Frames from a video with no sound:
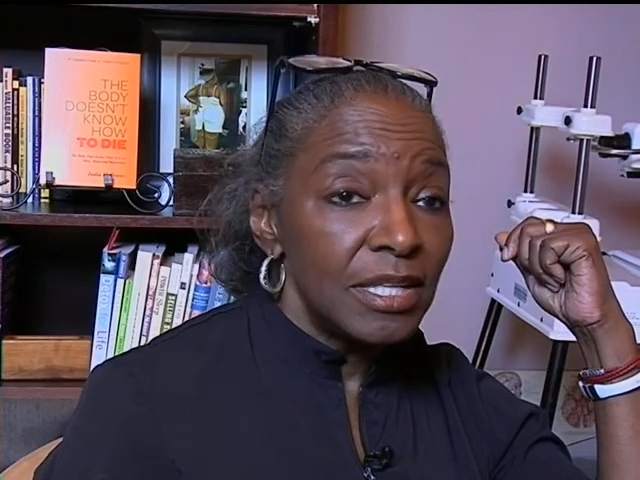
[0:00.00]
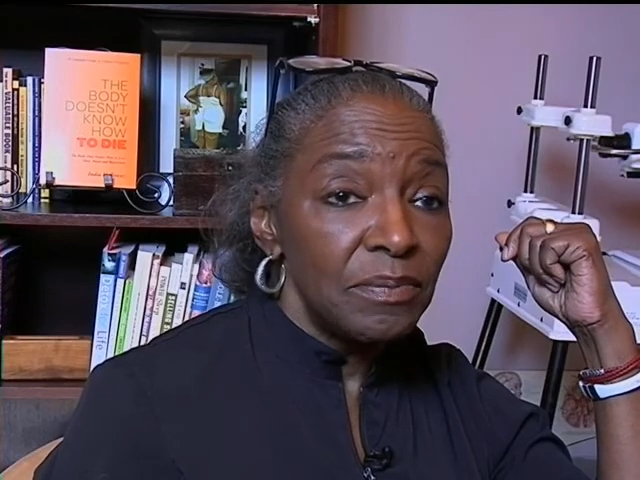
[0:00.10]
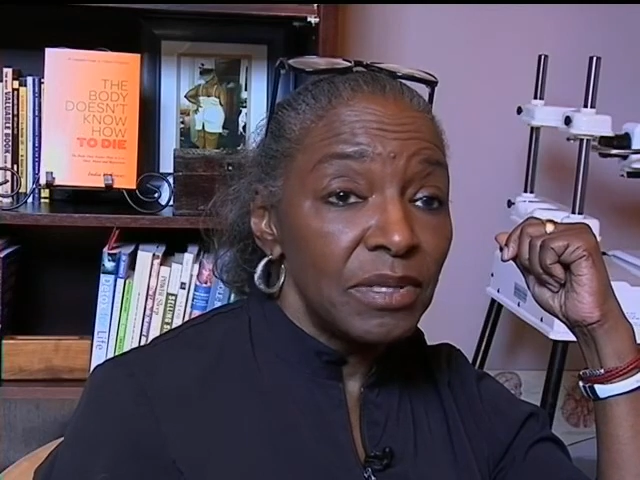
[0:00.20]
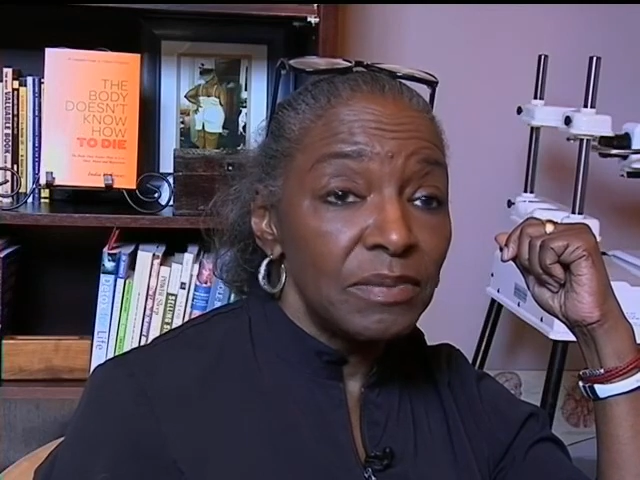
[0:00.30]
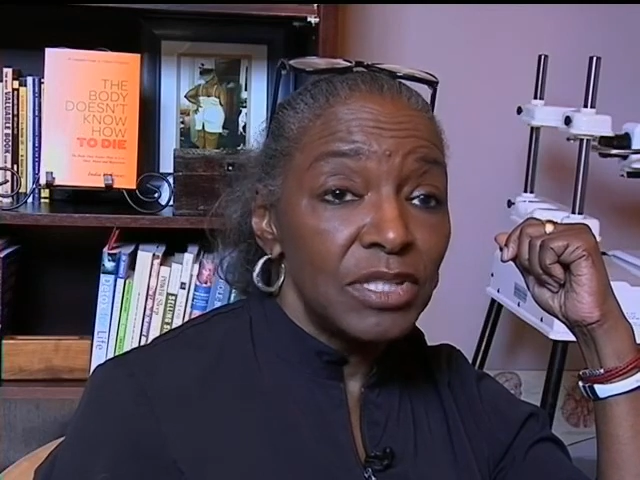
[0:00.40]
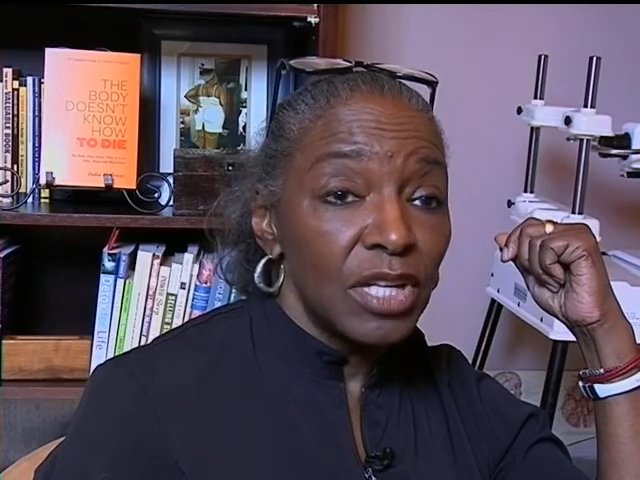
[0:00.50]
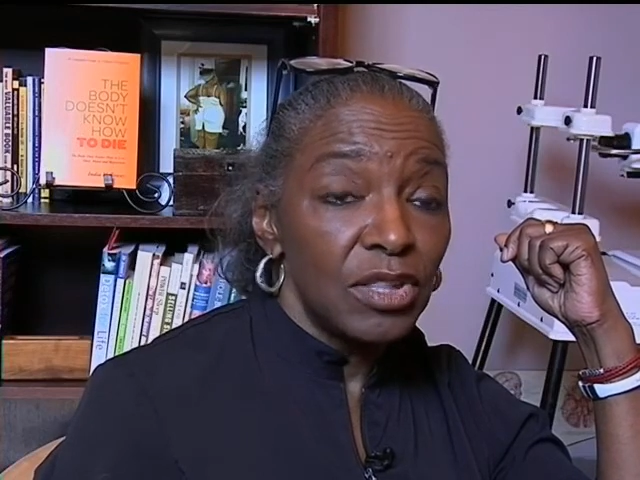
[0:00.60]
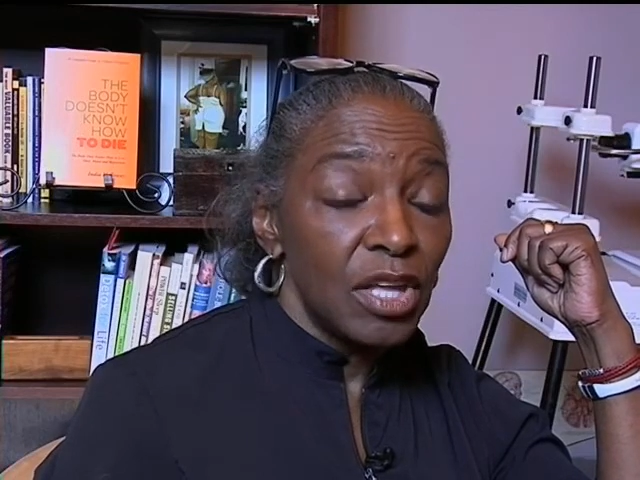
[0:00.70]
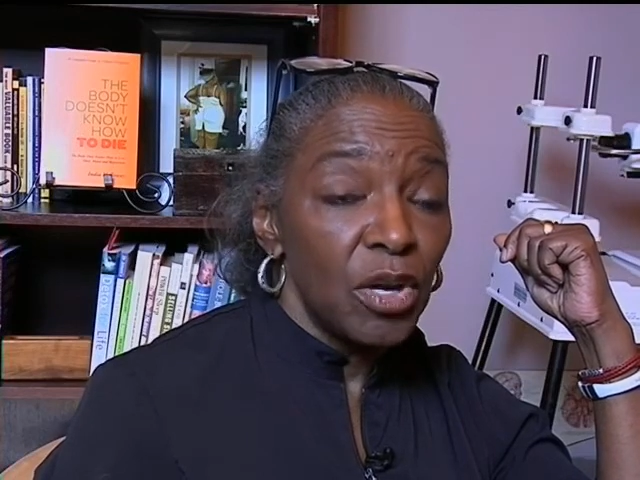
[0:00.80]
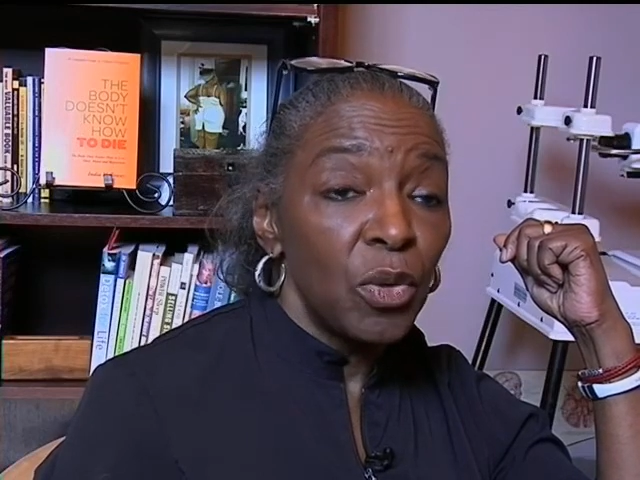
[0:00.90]
symptoms
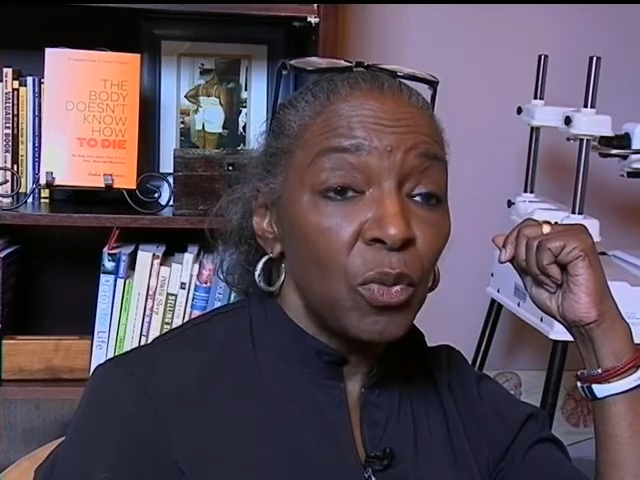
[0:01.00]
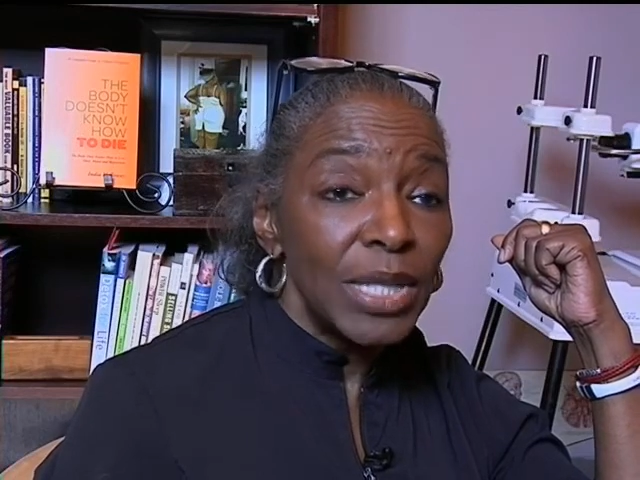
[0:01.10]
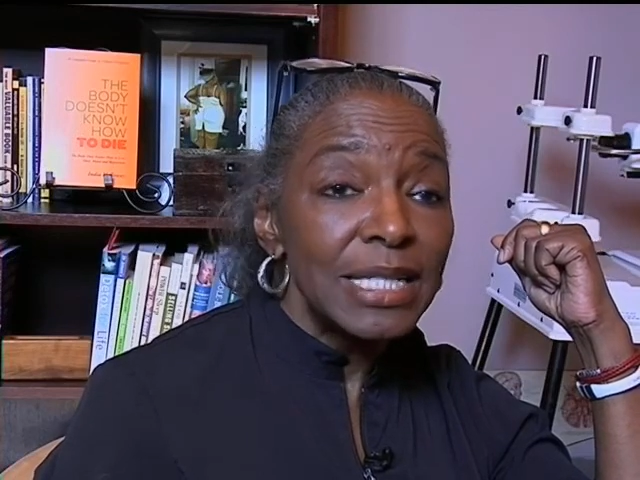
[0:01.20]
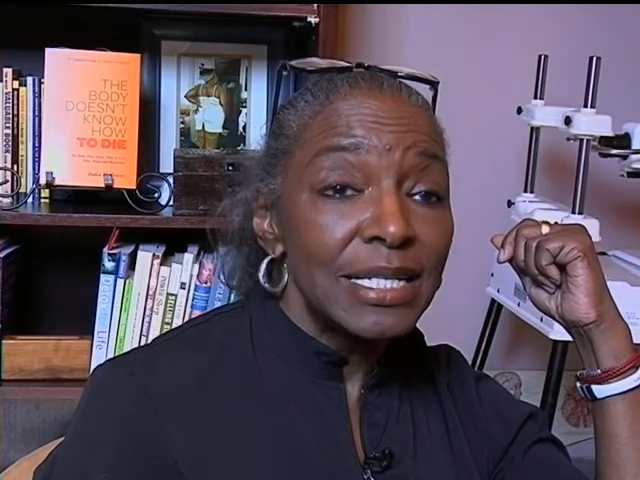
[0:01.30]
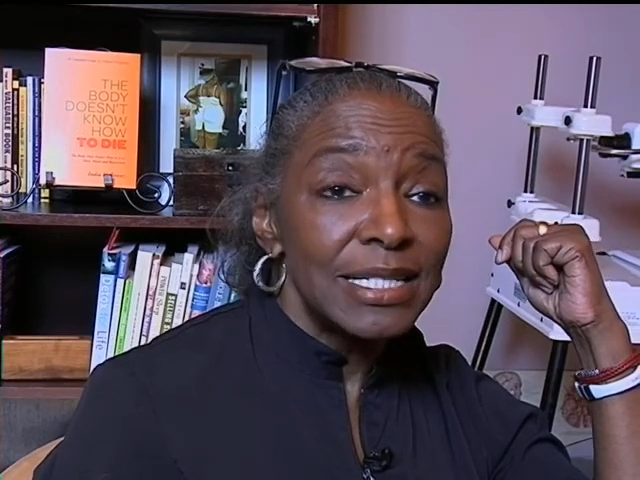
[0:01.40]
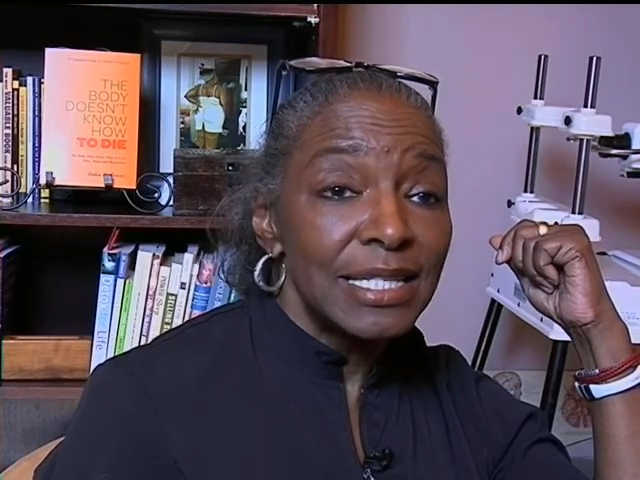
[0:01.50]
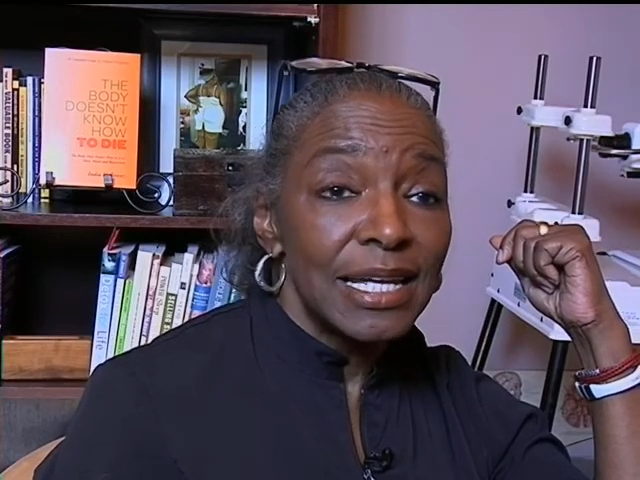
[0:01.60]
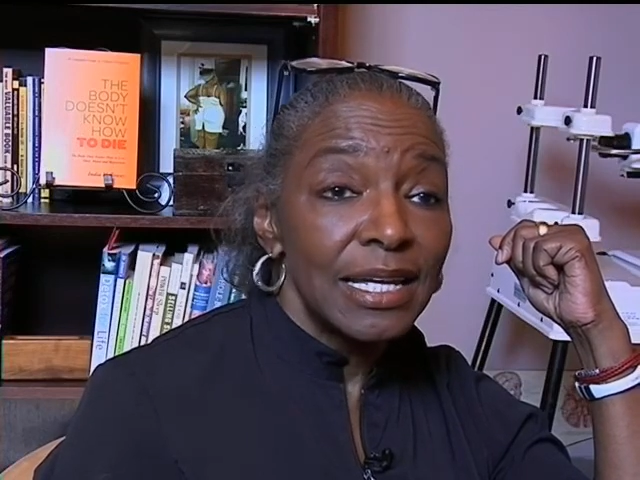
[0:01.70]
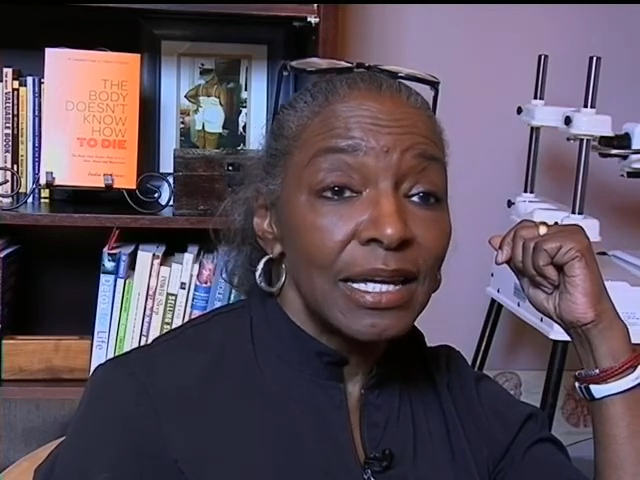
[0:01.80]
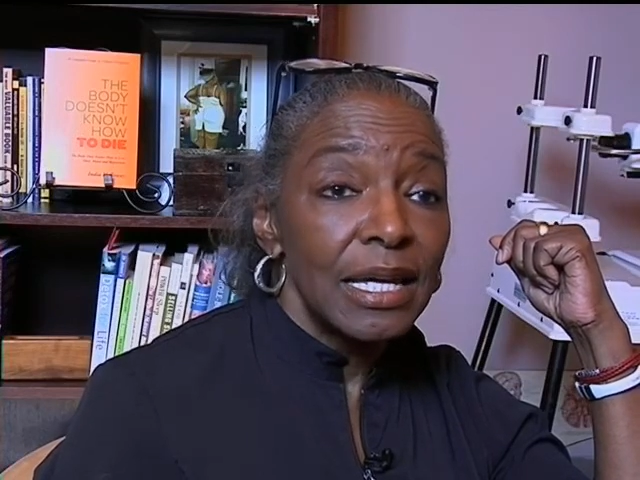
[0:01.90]
that they are
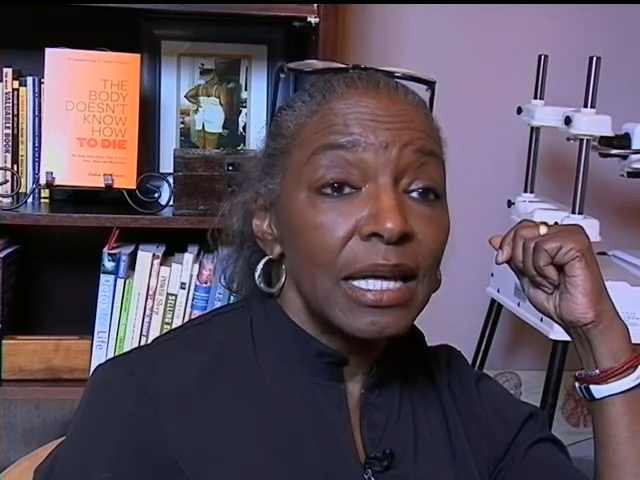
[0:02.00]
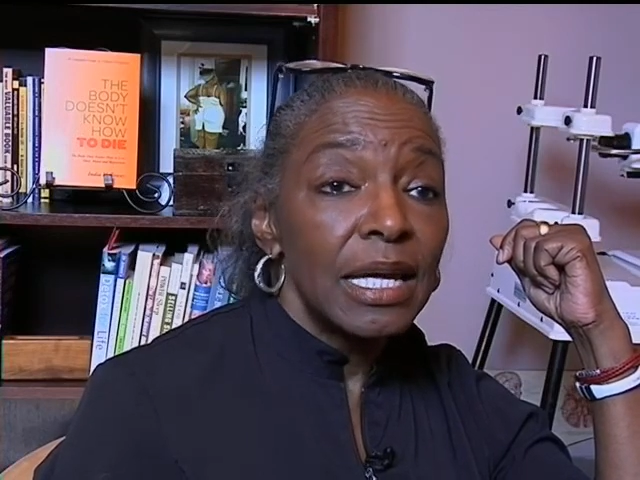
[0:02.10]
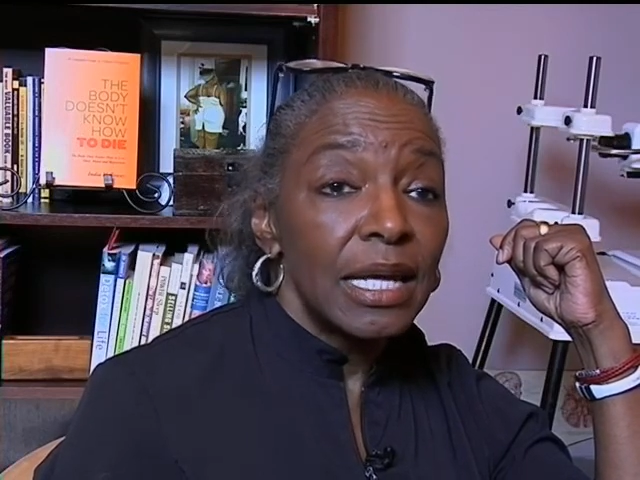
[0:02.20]
witnessing